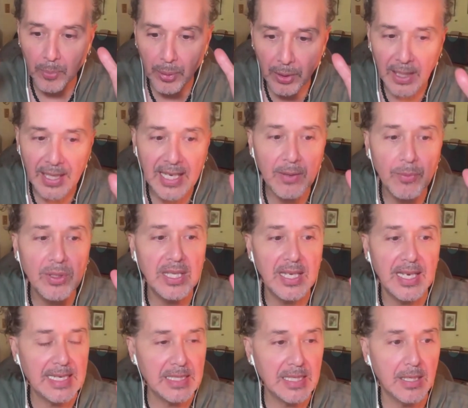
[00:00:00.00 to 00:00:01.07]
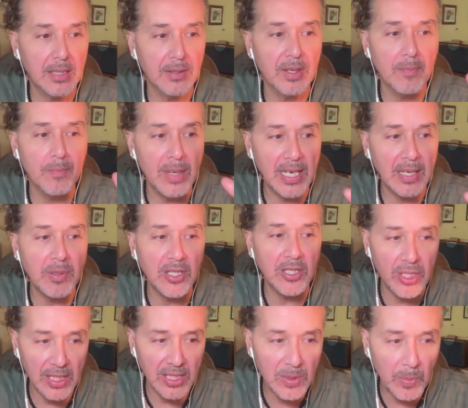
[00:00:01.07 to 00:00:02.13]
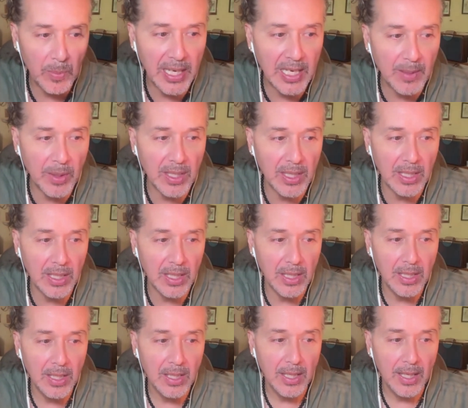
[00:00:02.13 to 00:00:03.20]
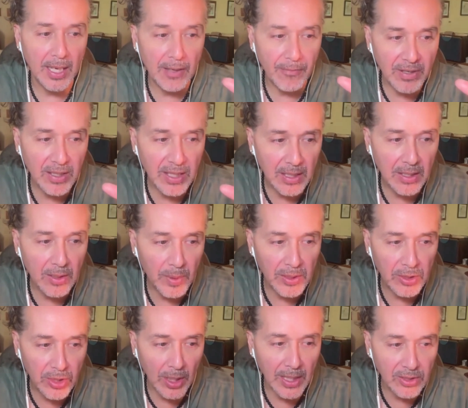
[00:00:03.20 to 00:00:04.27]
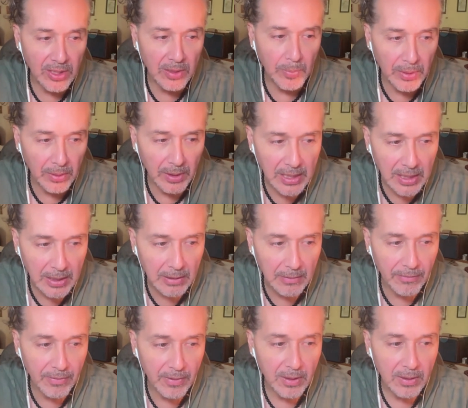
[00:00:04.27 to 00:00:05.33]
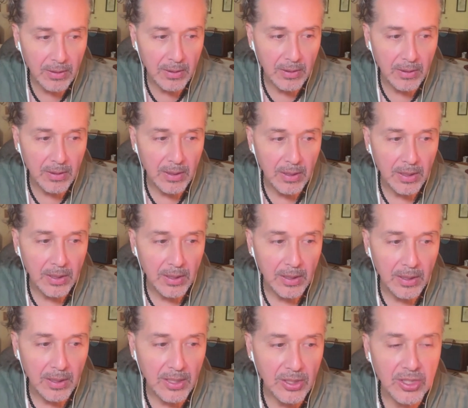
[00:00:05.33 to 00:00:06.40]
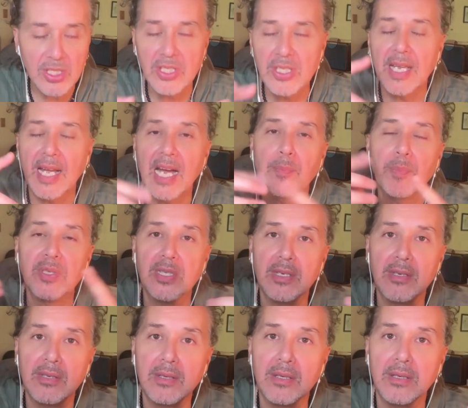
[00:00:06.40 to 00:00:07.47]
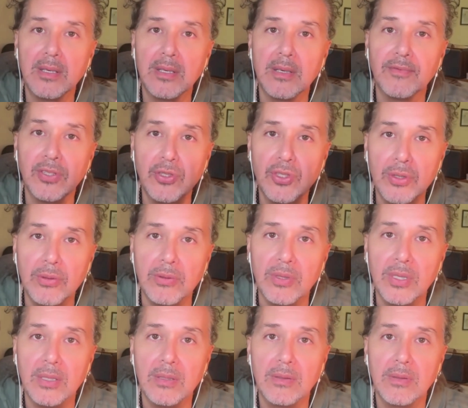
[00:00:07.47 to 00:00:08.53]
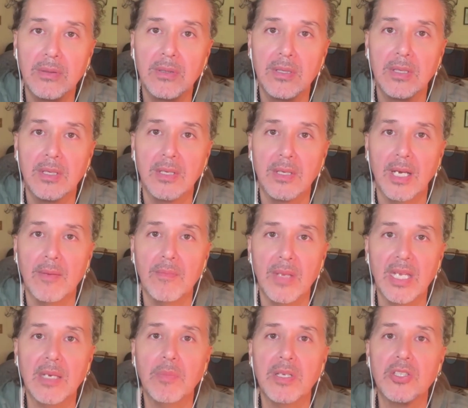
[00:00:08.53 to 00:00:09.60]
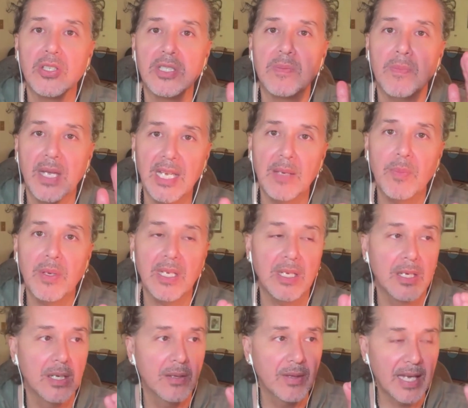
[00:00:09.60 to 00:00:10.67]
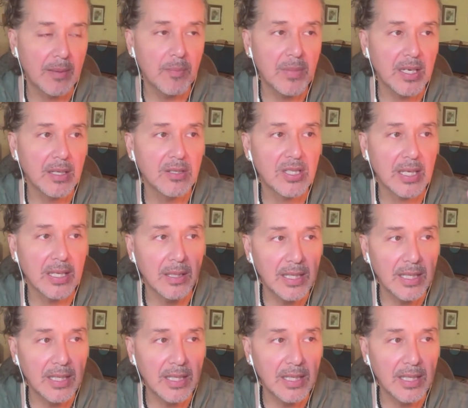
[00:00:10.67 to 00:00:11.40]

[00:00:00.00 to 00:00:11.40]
play with the idea that maybe, just maybe, everything you've been taught to believe is just the opposite of the truth. And maybe, just maybe, that means that at